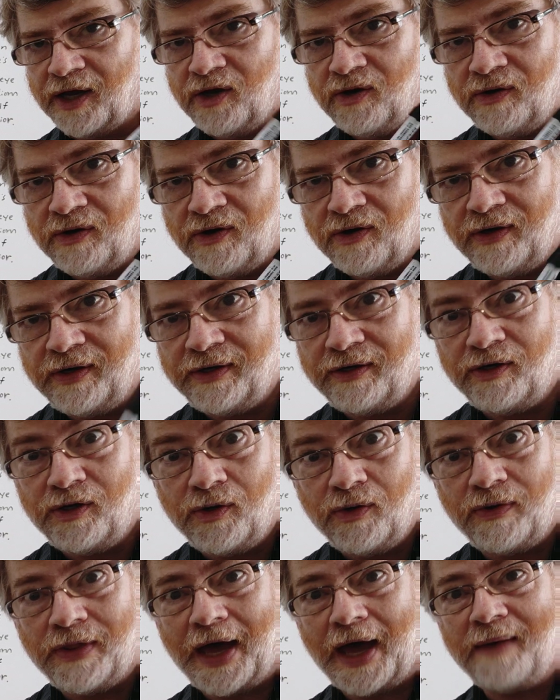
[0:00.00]
I couldn't
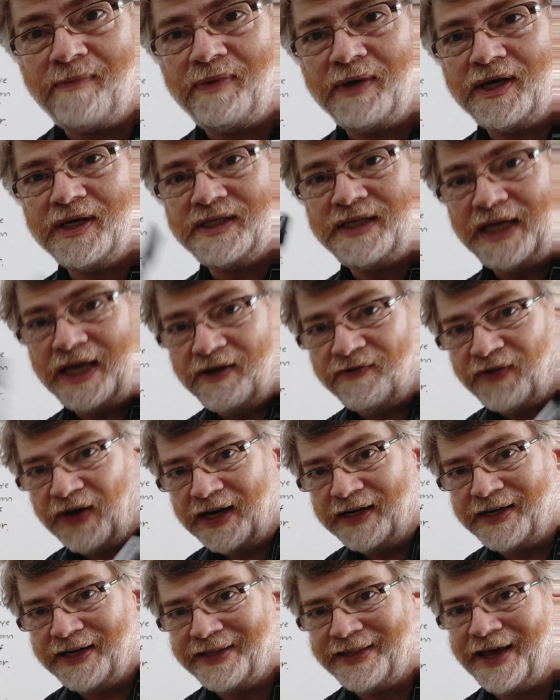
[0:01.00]
do that because if
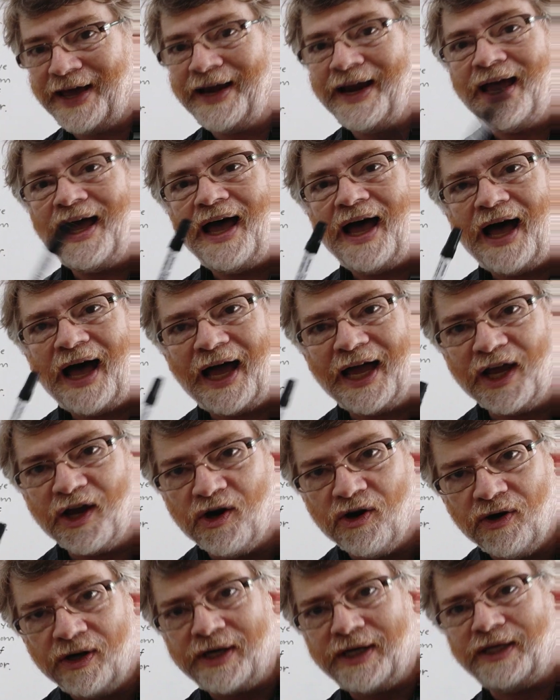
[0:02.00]
I did that, I
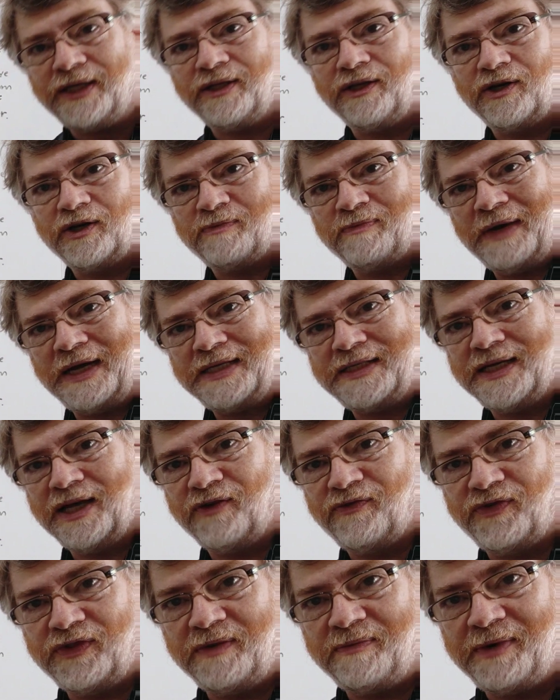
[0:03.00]
couldn't look
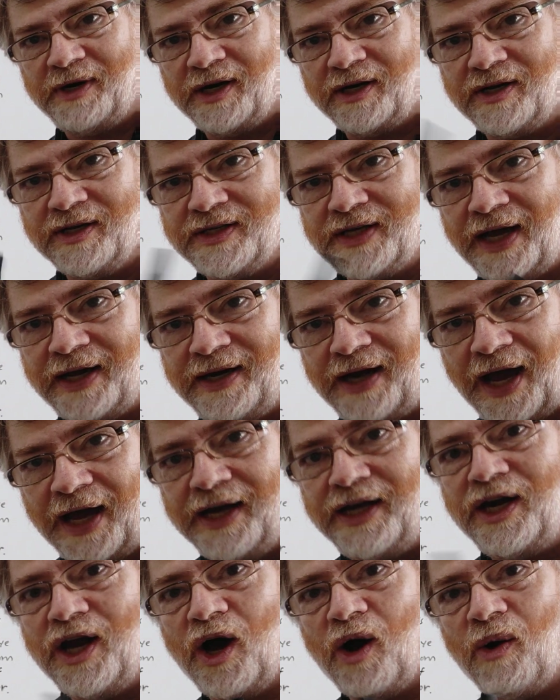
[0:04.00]
myself in the mirror because I,
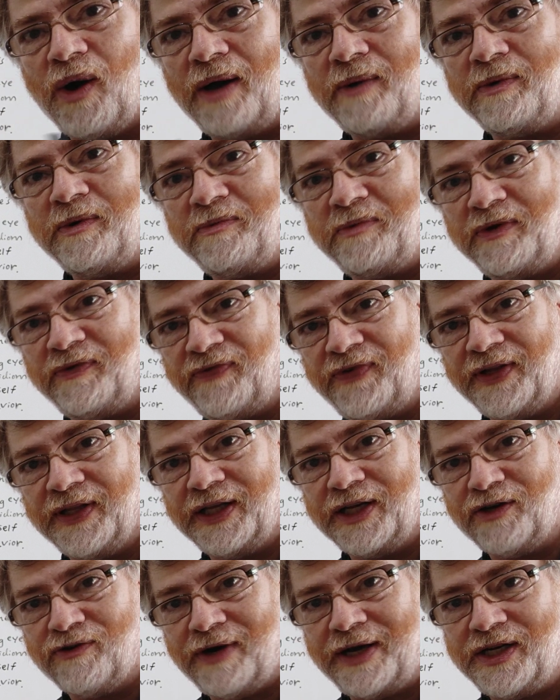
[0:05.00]
I know I would be
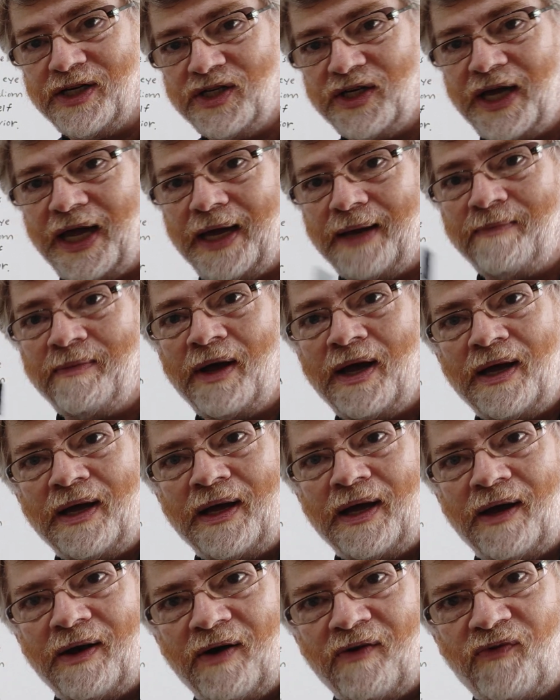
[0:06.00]
feeling great shame
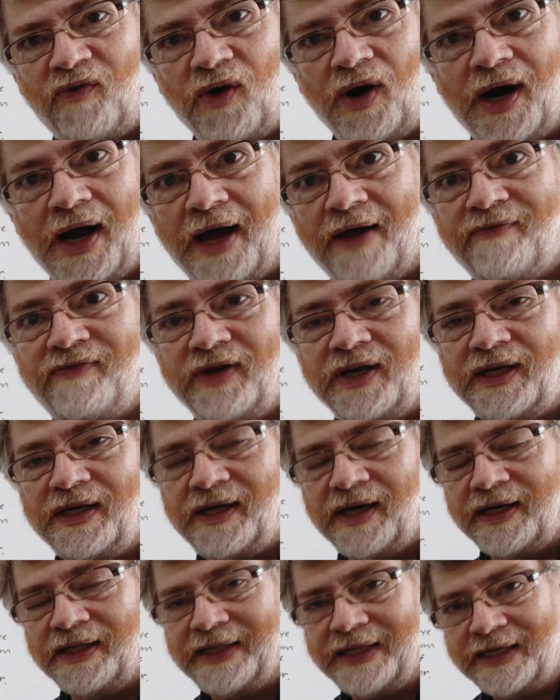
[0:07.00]
for having
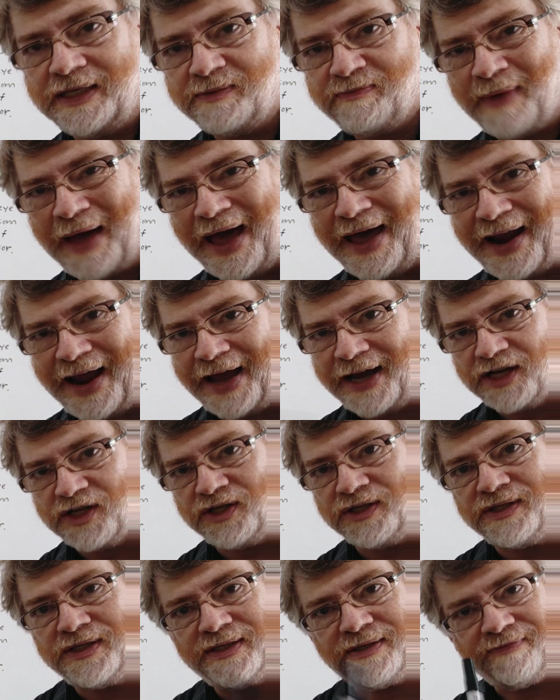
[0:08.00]
done these bad
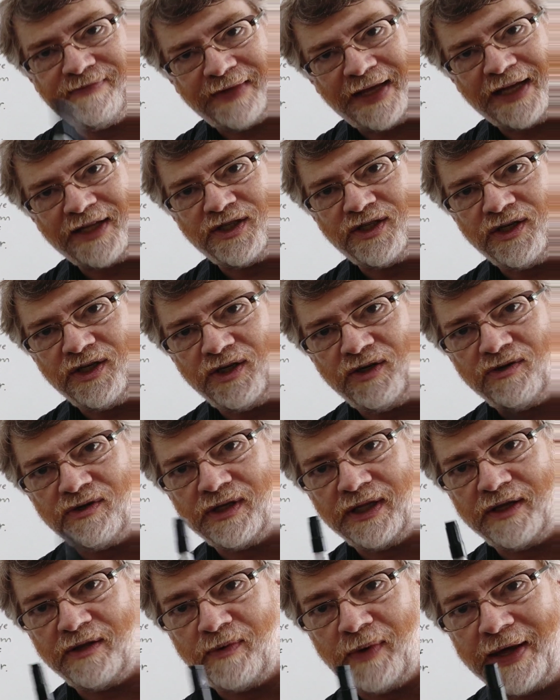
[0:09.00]
actions. That's
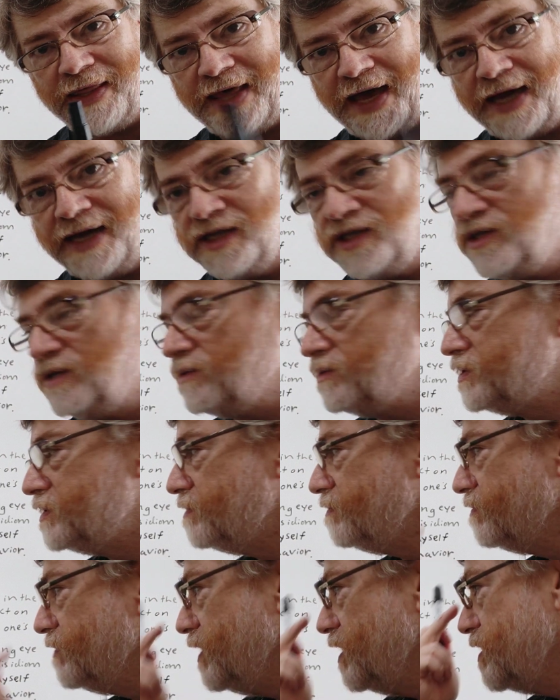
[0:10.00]
usually the way that is used.